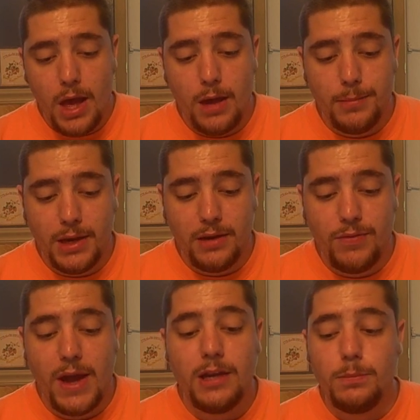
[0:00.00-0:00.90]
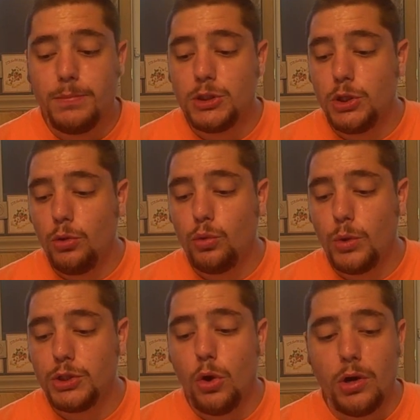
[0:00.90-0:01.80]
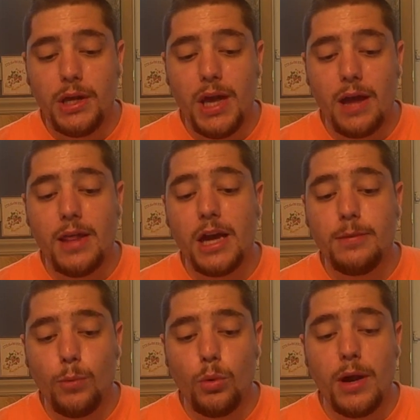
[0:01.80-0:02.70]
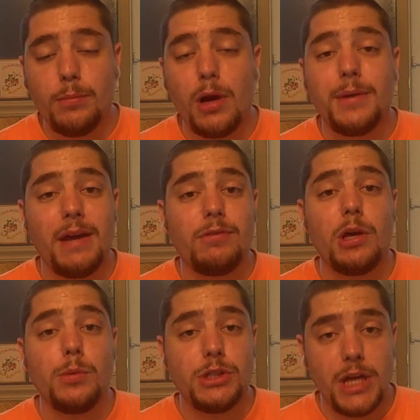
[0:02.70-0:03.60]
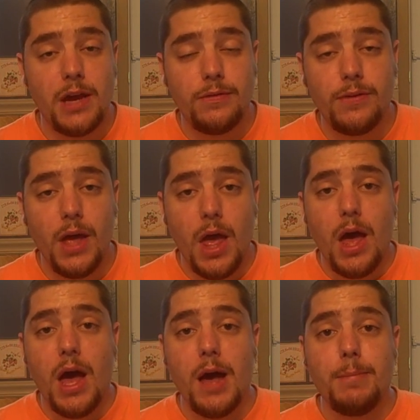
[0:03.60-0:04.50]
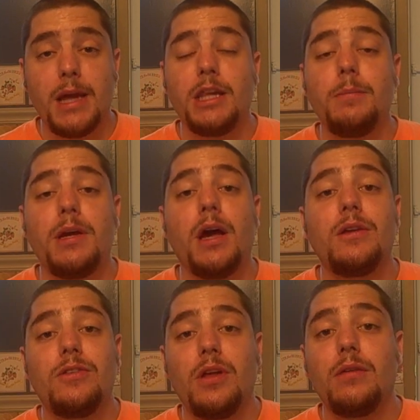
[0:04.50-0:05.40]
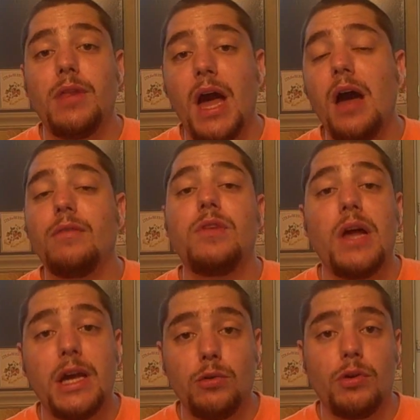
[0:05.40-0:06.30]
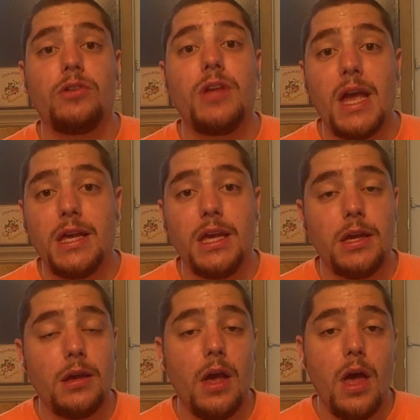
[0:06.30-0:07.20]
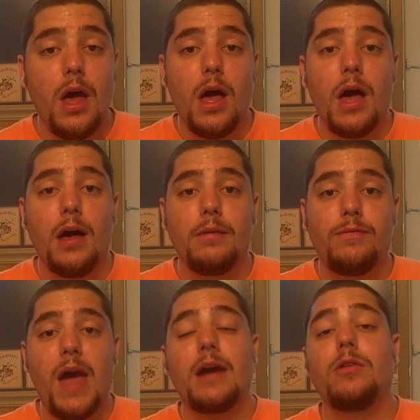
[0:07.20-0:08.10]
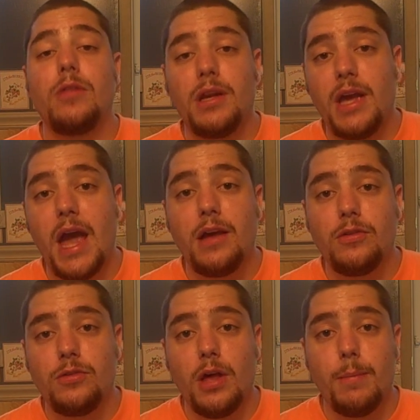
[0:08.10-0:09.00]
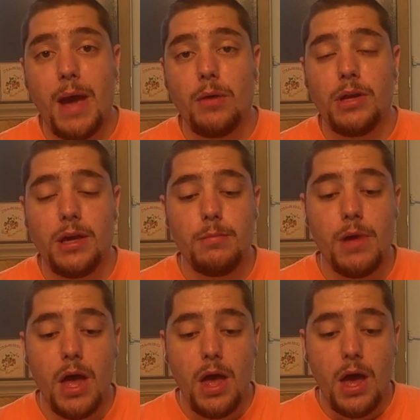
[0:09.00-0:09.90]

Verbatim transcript: um, and if I had to choose which Hardy I liked more, I'd probably have to go with Jeff uh, mainly because of the high flying and risk taking uh, factor that he has about him.